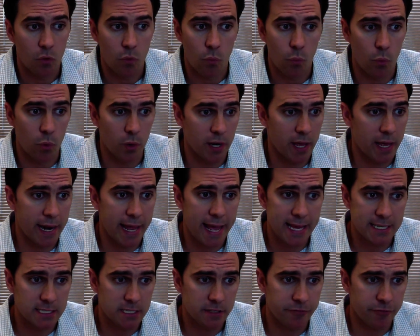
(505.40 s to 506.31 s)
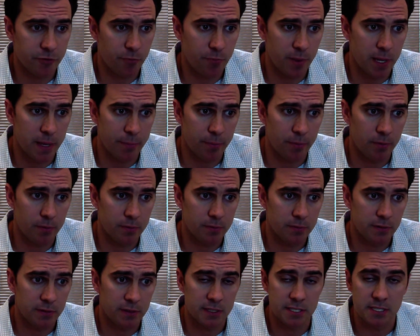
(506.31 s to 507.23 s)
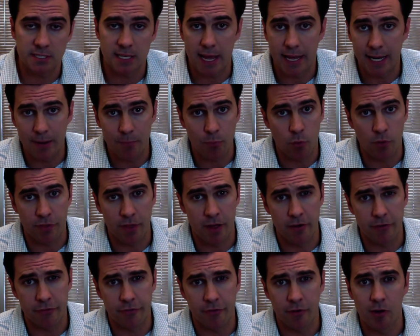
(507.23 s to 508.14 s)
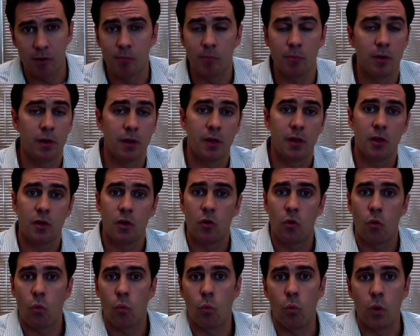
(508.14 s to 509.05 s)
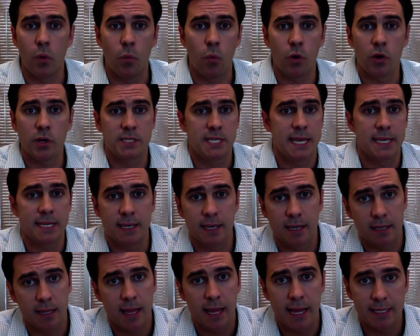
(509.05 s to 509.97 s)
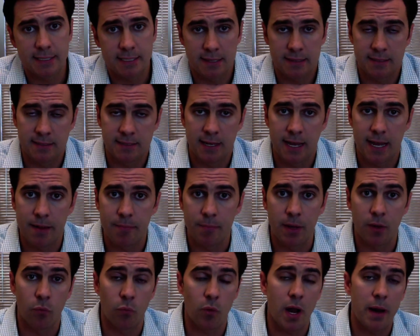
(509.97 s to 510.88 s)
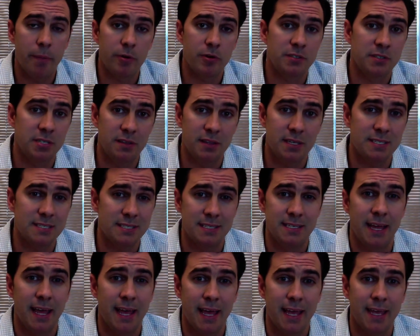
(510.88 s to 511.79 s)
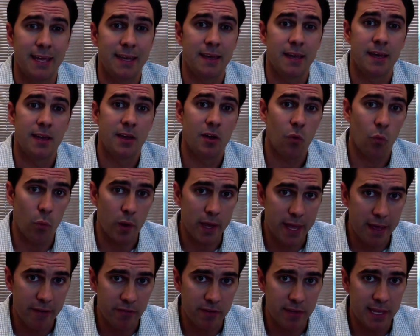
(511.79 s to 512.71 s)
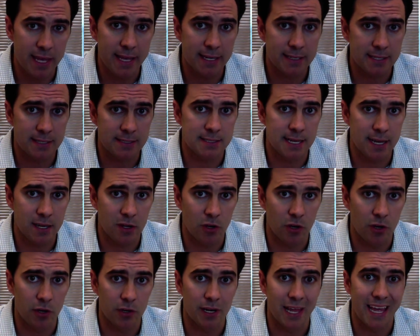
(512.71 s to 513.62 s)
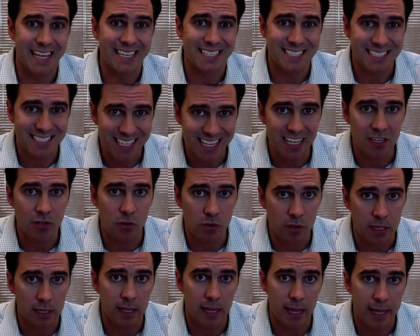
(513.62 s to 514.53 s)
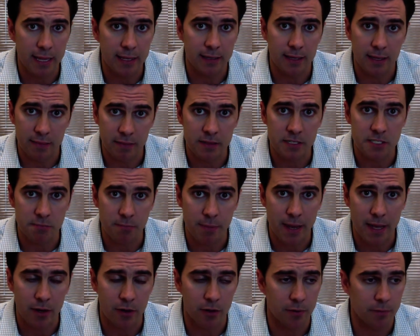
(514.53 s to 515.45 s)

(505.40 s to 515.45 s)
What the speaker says: we're not asking for people to sign up with our firm. We weren't taking clients at the time. And Robert, to this day, we have yet to take on a single client in this matter.